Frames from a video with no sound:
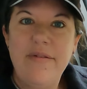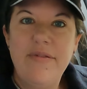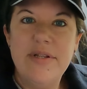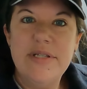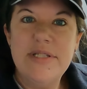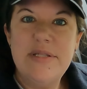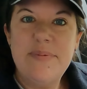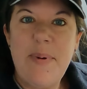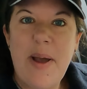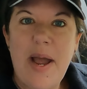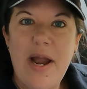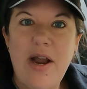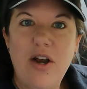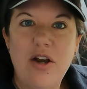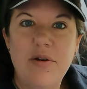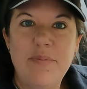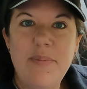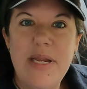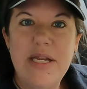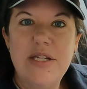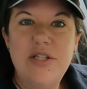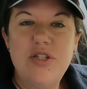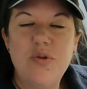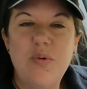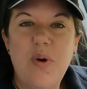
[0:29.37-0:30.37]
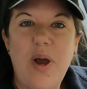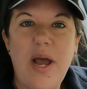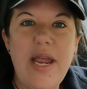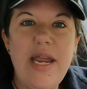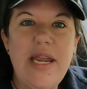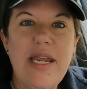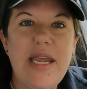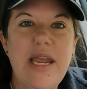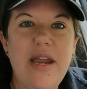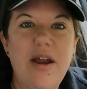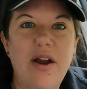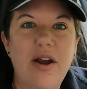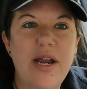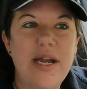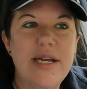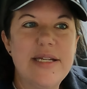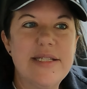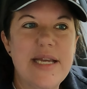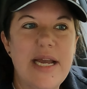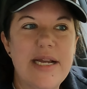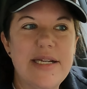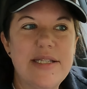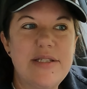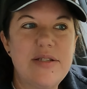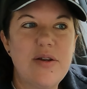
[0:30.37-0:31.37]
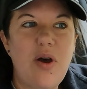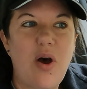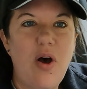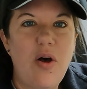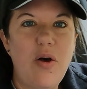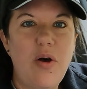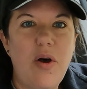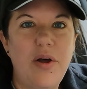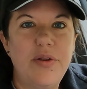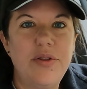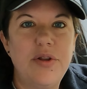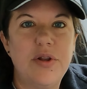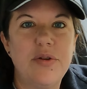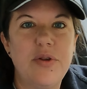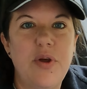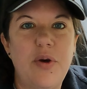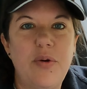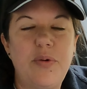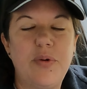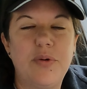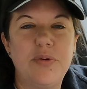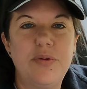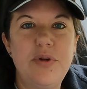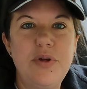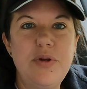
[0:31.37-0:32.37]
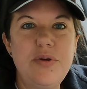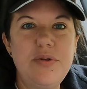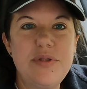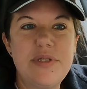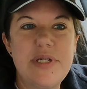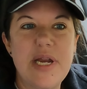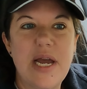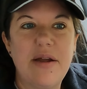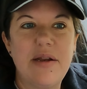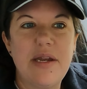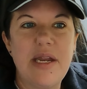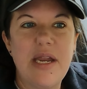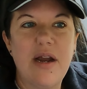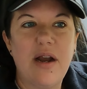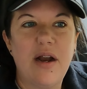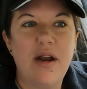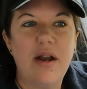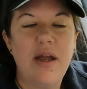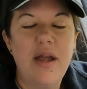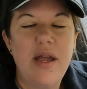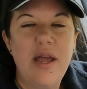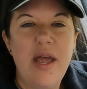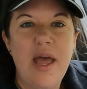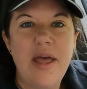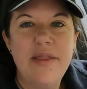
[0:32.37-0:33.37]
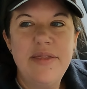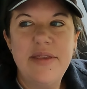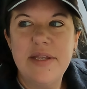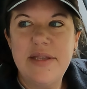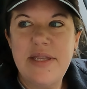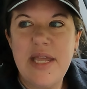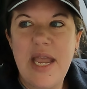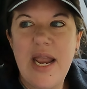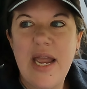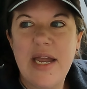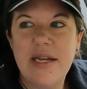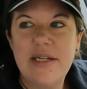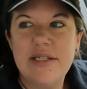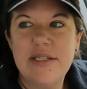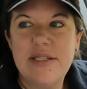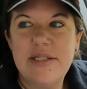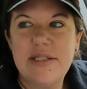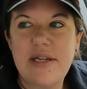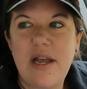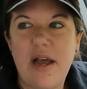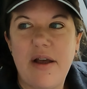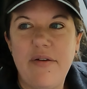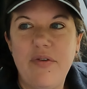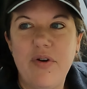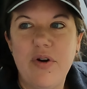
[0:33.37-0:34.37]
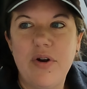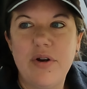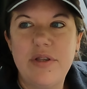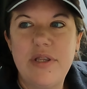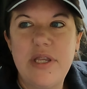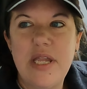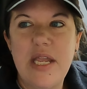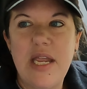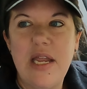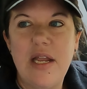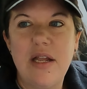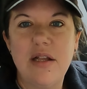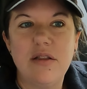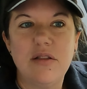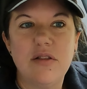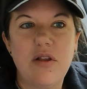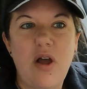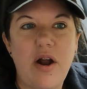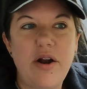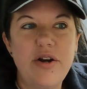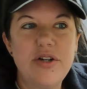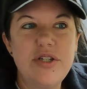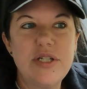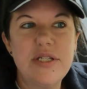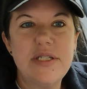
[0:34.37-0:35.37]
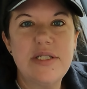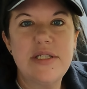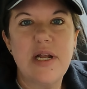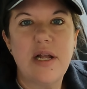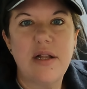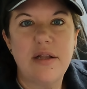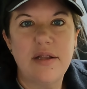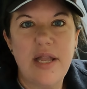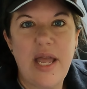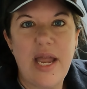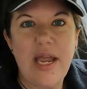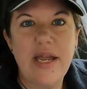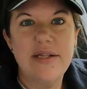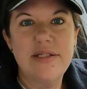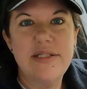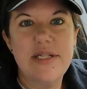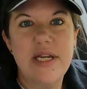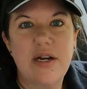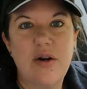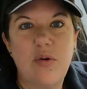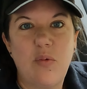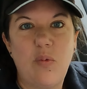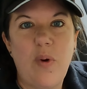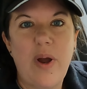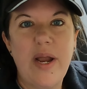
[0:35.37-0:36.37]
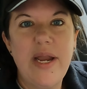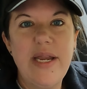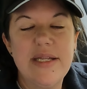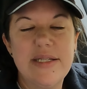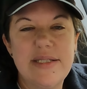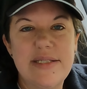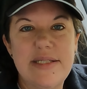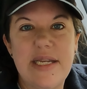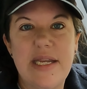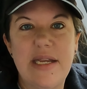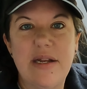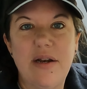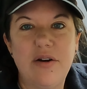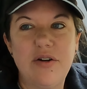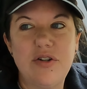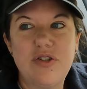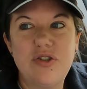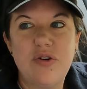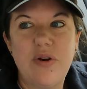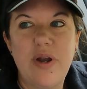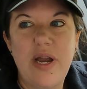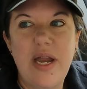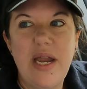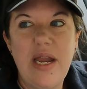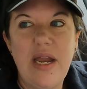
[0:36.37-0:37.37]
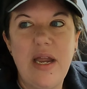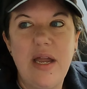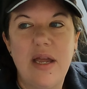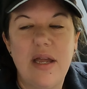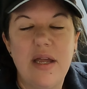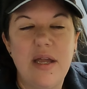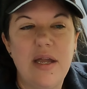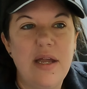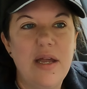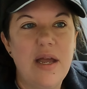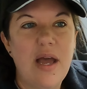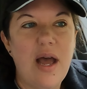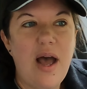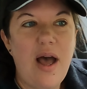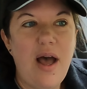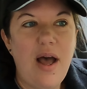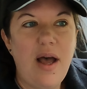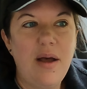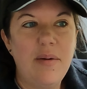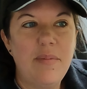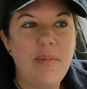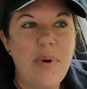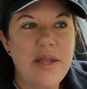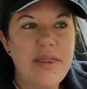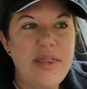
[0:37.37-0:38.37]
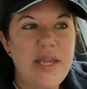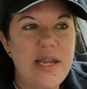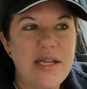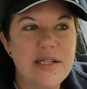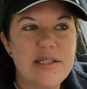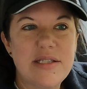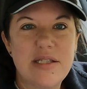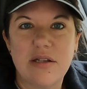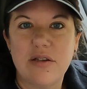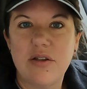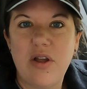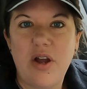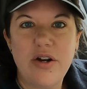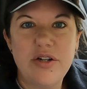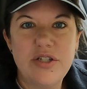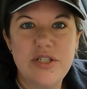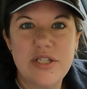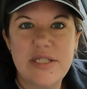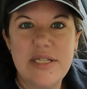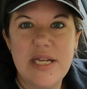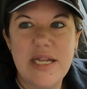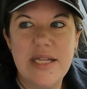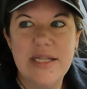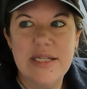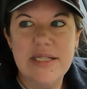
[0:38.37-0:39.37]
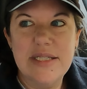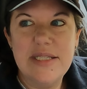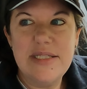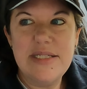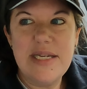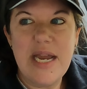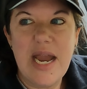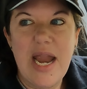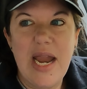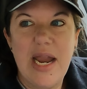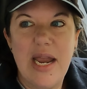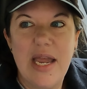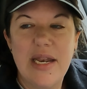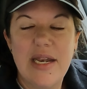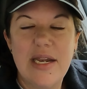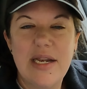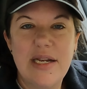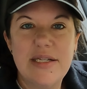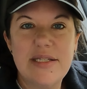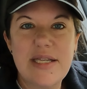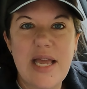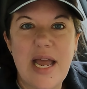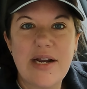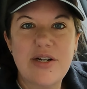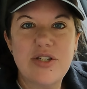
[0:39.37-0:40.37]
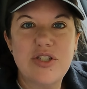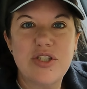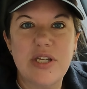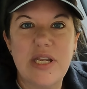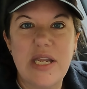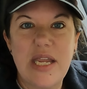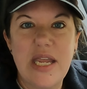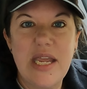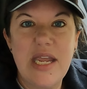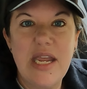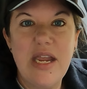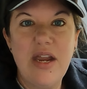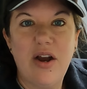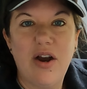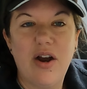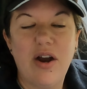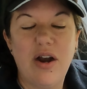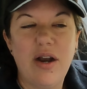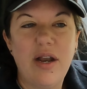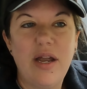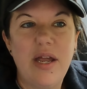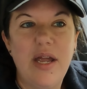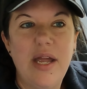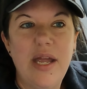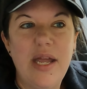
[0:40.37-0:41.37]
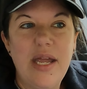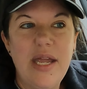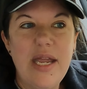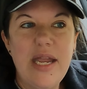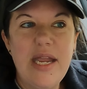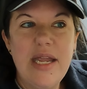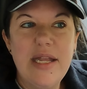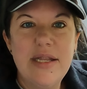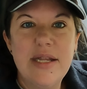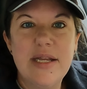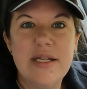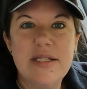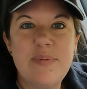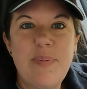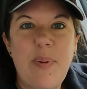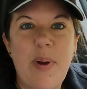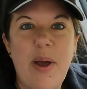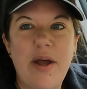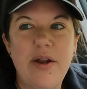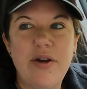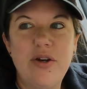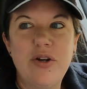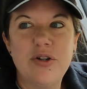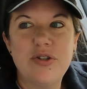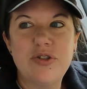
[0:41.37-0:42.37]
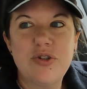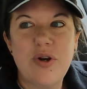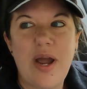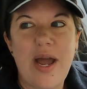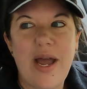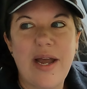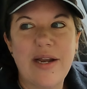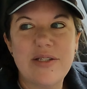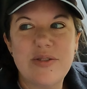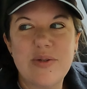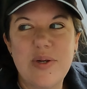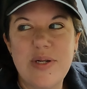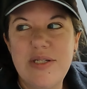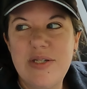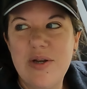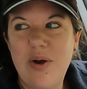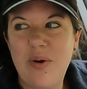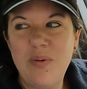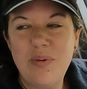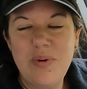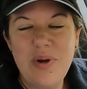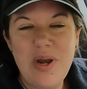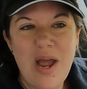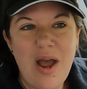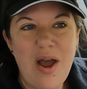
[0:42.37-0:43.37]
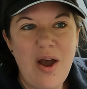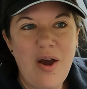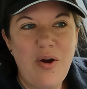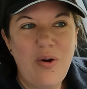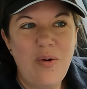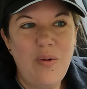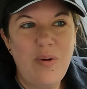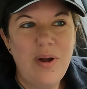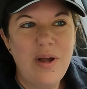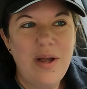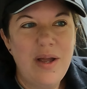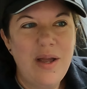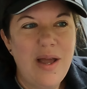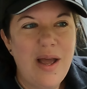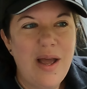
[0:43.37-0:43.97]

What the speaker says: of inspired me to hike here is I saw on the local news down here that they had discovered the largest Atlantic white cedar tree. I think it's the largest in the state, and it is actually here in this Ponders Tract. So I don't know.